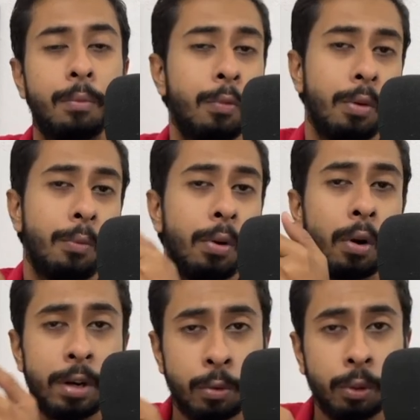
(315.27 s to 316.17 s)
We
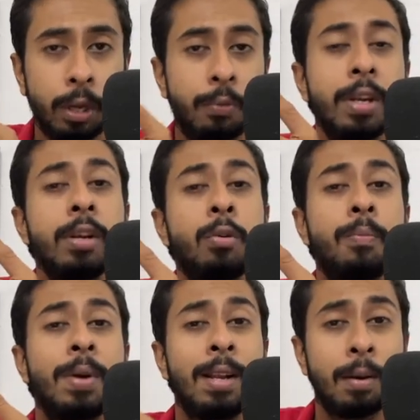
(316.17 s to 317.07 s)
already know that we need to
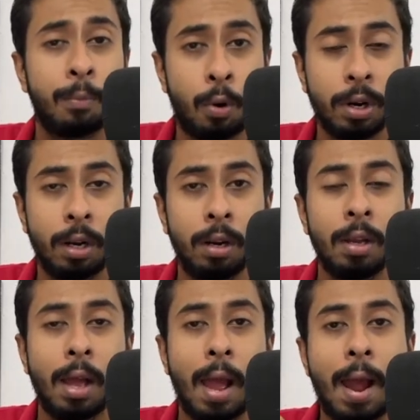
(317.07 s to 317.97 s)
build a model,
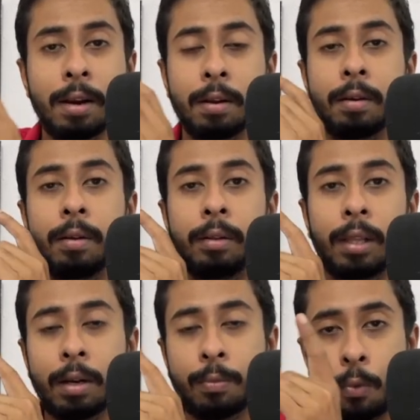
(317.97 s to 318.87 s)
and
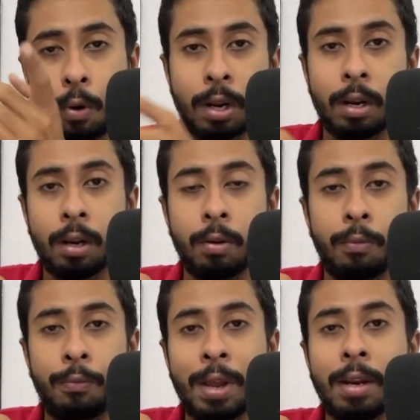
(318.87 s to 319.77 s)
that model,
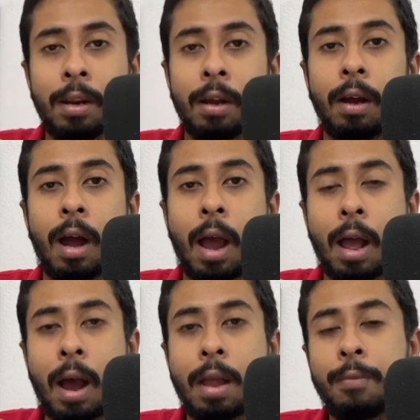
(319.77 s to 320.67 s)
when
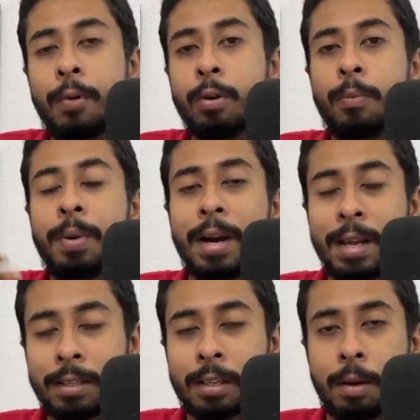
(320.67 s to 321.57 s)
I want to
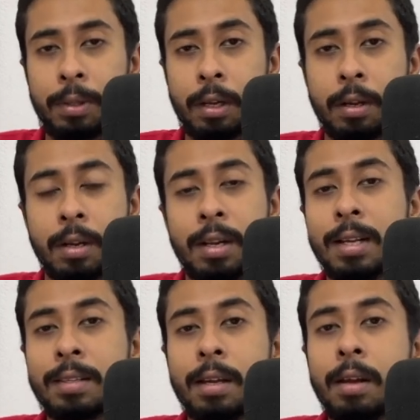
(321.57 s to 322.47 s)
predict something,
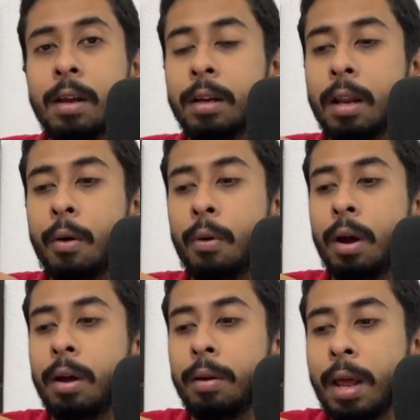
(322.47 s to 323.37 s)
let's say now
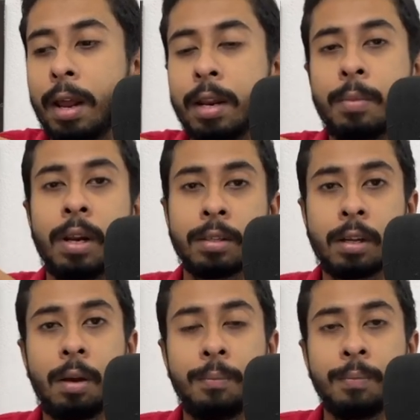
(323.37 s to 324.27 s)
an animal has
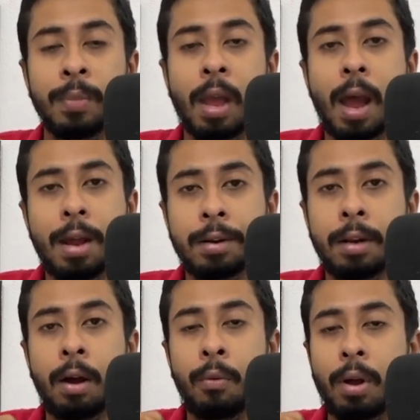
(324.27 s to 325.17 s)
come, and
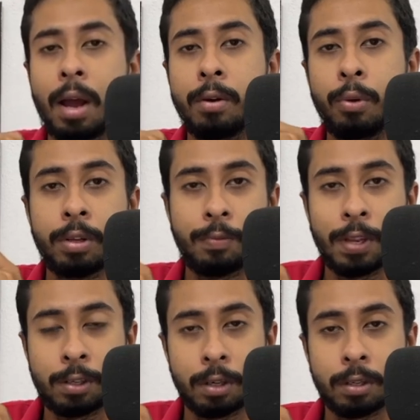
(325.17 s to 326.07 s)
now I know its
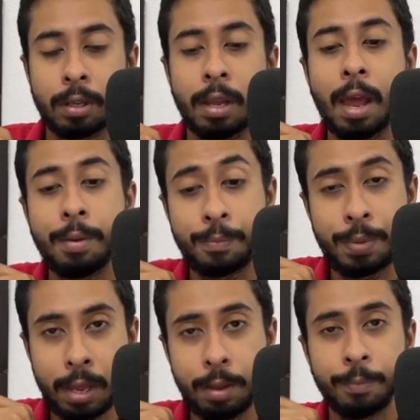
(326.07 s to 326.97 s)
features A and
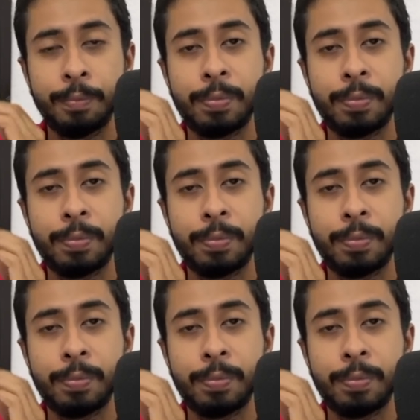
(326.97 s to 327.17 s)
B,